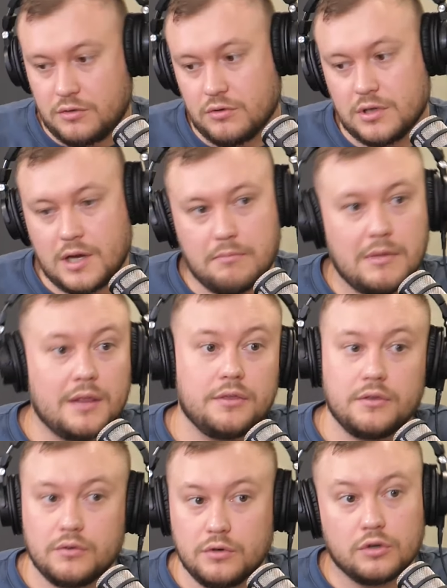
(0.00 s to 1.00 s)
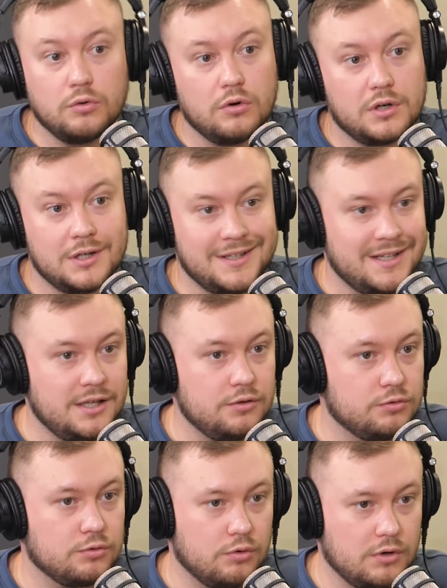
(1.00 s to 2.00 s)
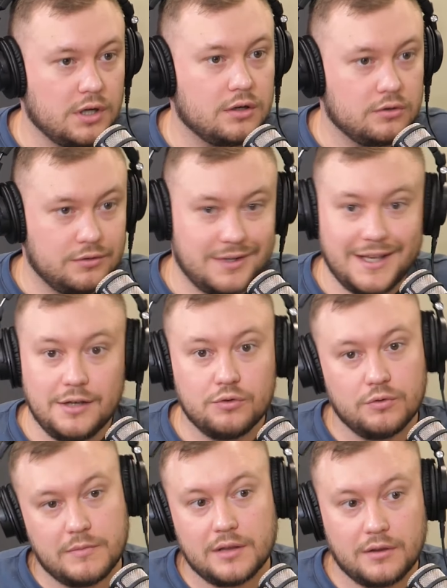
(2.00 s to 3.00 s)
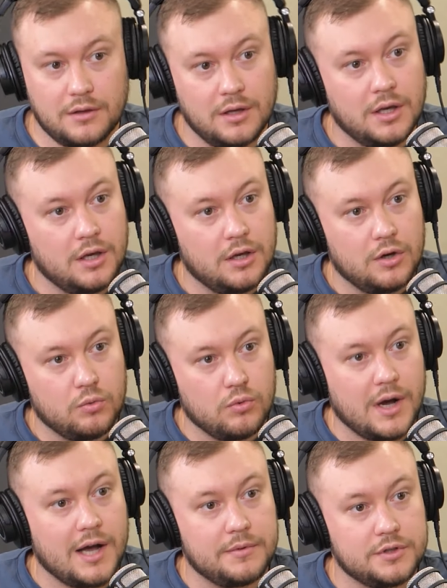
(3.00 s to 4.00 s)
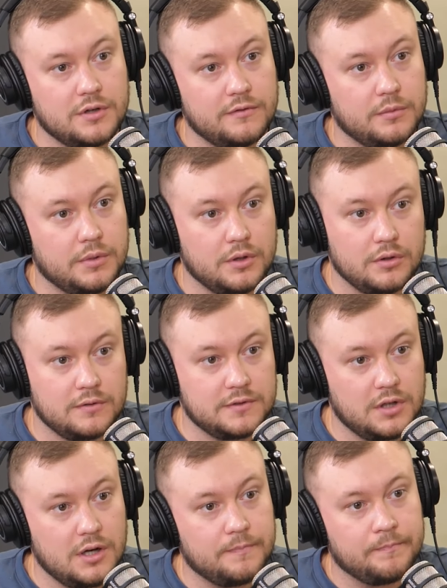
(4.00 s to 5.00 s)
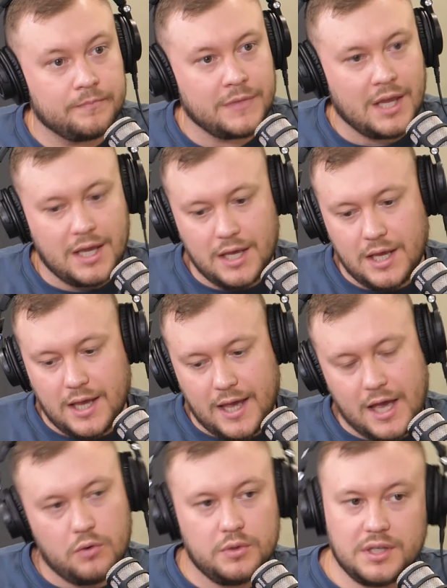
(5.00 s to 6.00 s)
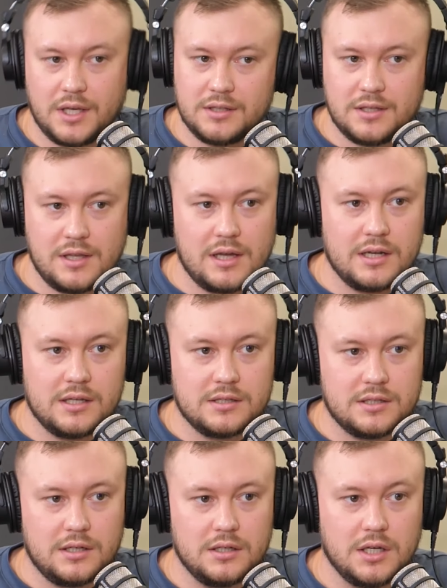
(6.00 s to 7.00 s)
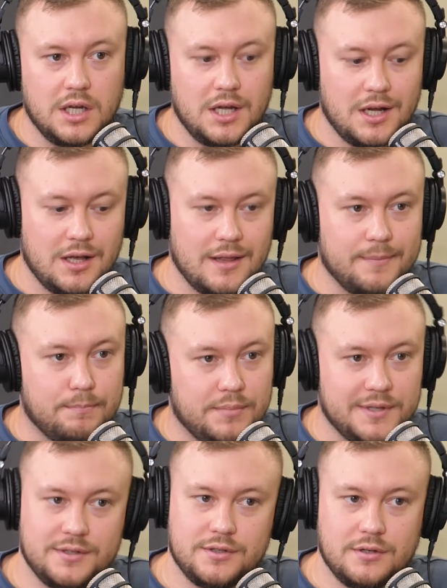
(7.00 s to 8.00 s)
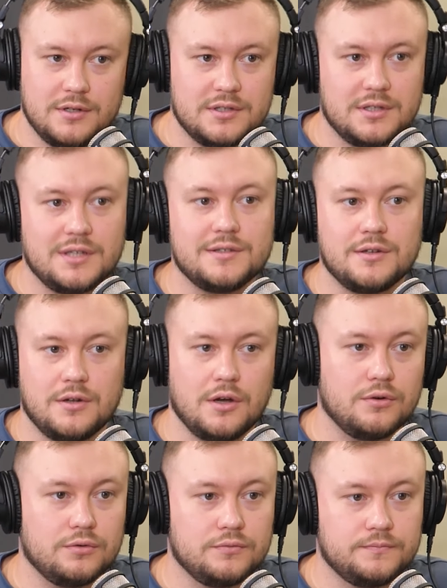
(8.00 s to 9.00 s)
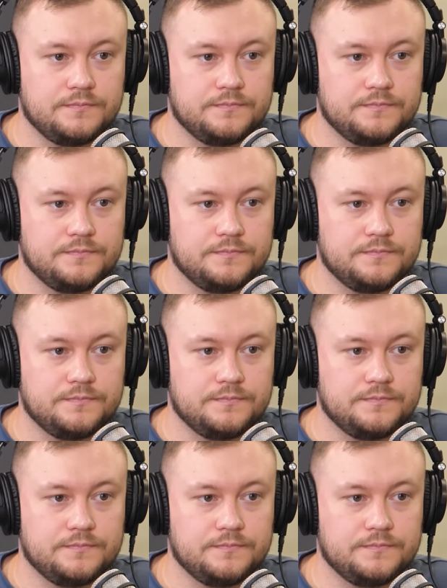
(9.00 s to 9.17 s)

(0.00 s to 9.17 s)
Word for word: call it a month or a quarter, an equal quarter or an equal month, what happens over a period of time. How we get to that answer, business owners need to know.